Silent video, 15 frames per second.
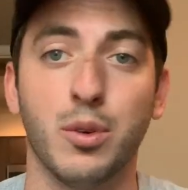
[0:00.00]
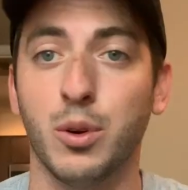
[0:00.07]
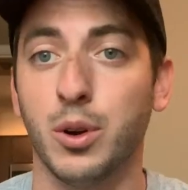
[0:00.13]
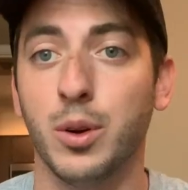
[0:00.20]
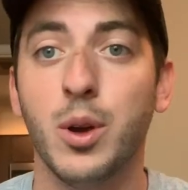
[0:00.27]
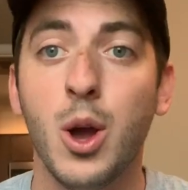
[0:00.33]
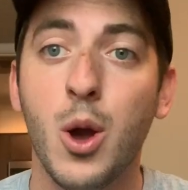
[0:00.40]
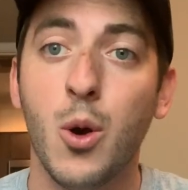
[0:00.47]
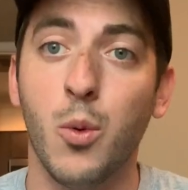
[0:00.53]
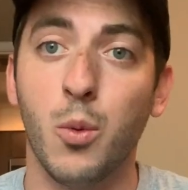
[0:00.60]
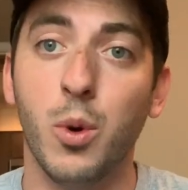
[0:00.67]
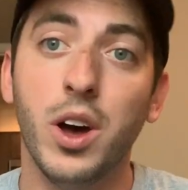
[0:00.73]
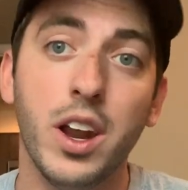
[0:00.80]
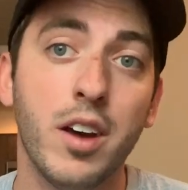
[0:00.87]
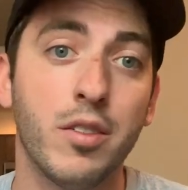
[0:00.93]
or
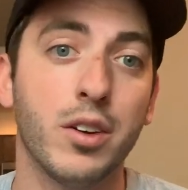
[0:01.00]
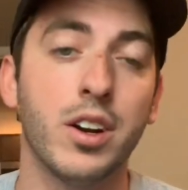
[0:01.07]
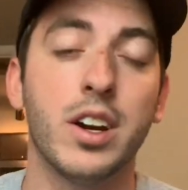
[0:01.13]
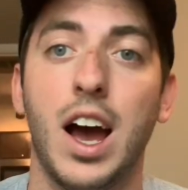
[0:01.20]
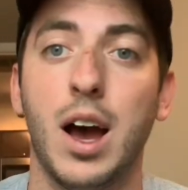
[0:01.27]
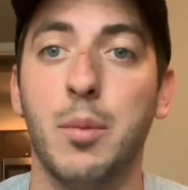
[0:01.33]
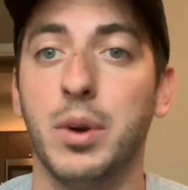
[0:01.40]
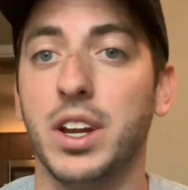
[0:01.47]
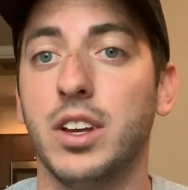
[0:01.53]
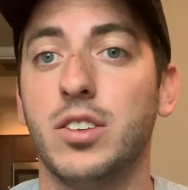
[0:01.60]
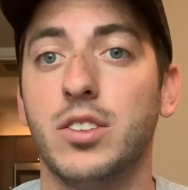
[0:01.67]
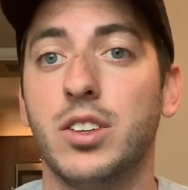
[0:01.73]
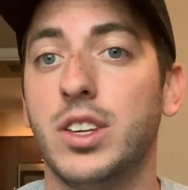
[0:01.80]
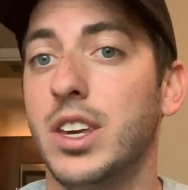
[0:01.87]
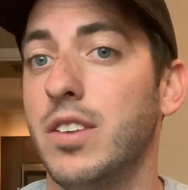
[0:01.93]
whatever, I'm going to
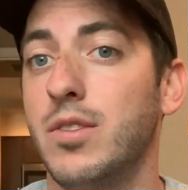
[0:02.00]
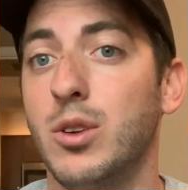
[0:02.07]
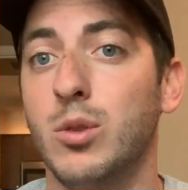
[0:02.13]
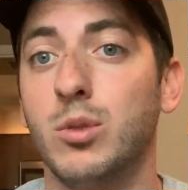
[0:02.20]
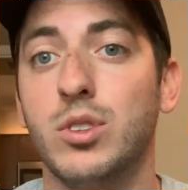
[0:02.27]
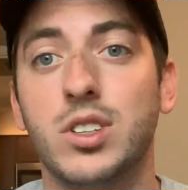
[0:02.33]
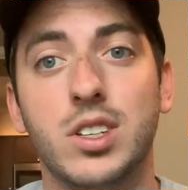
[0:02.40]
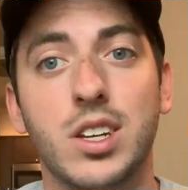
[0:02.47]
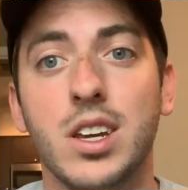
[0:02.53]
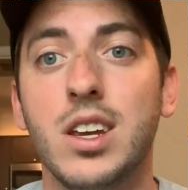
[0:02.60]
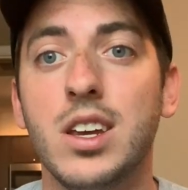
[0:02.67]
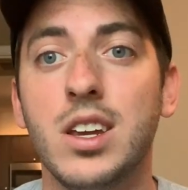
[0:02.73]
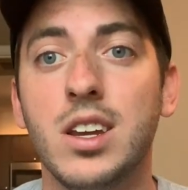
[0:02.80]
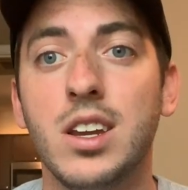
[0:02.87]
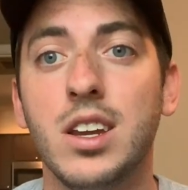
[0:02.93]
give you
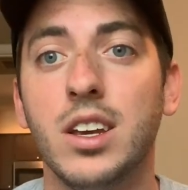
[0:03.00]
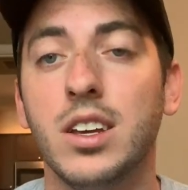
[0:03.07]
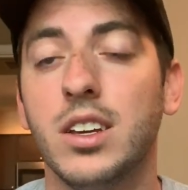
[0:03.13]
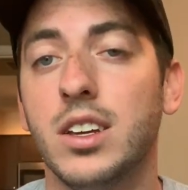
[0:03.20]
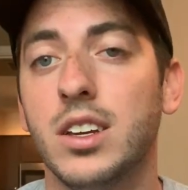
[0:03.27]
10